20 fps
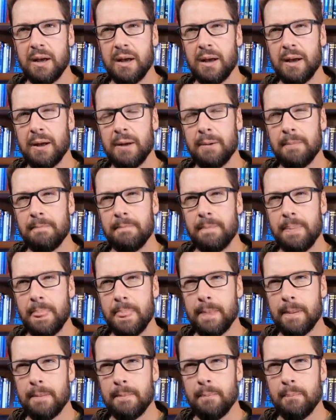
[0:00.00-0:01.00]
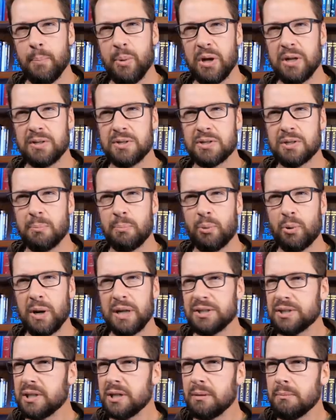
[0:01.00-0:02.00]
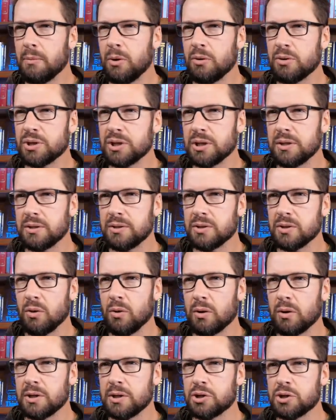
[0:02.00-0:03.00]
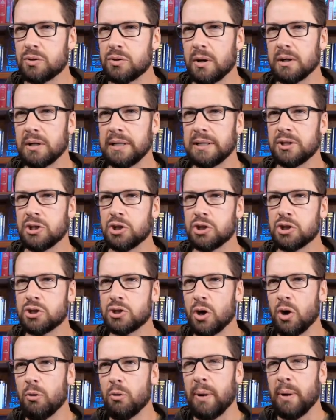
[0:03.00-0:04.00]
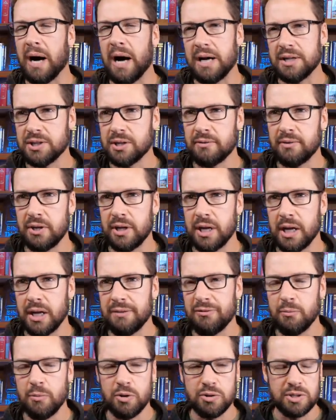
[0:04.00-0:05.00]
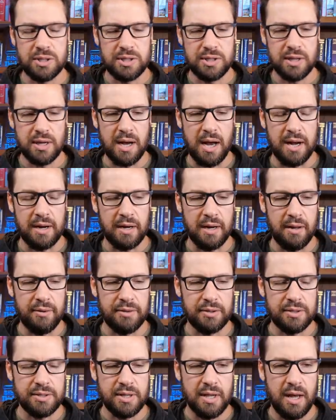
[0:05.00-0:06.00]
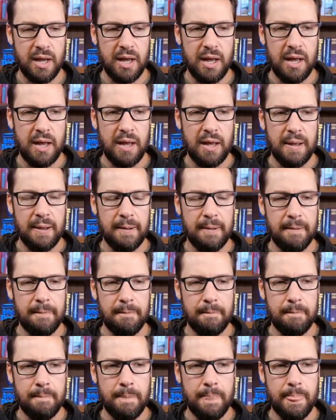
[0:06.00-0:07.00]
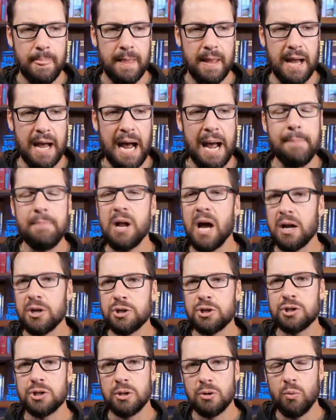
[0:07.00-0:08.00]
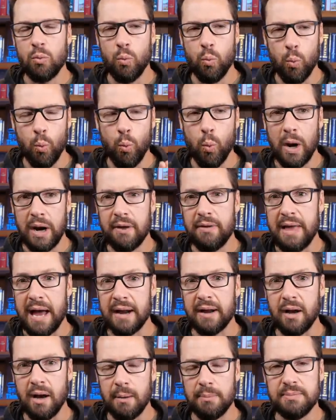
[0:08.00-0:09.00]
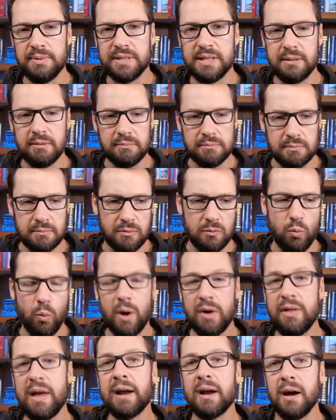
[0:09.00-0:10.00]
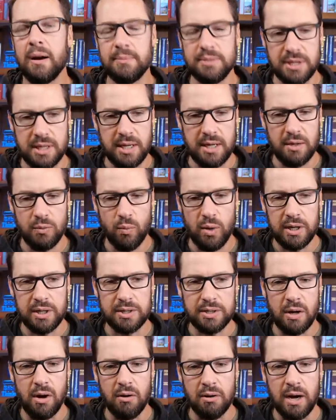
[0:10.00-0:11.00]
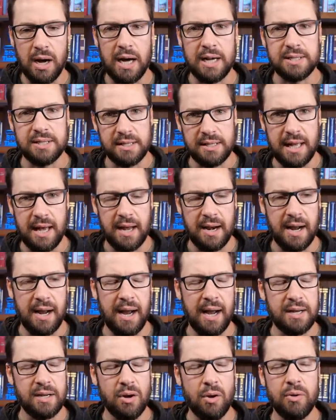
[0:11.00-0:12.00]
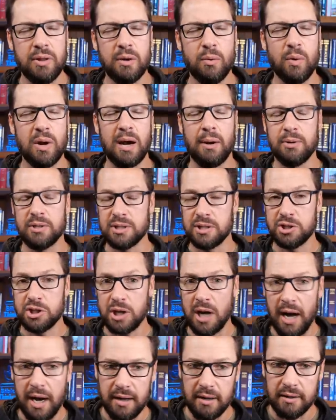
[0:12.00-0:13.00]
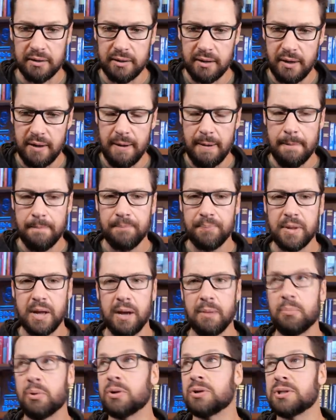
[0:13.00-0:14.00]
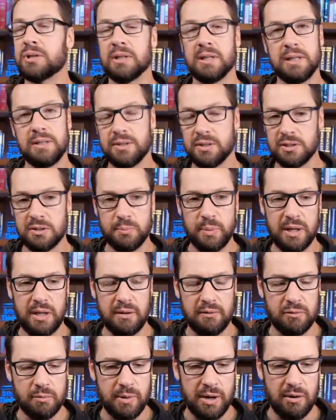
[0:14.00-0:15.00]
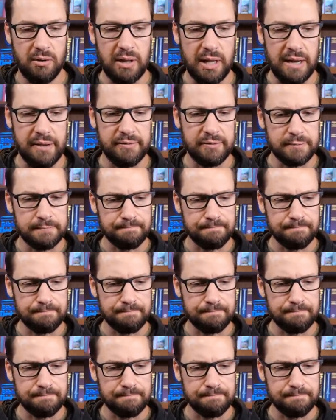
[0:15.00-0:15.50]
Um, but suppressing emotions or struggling to show positive or negative emotions to God and others, I'm not sure where that comes where that comes in and what is all causing that. I, I know that when I was a child, uh, personally, just speaking from my own life,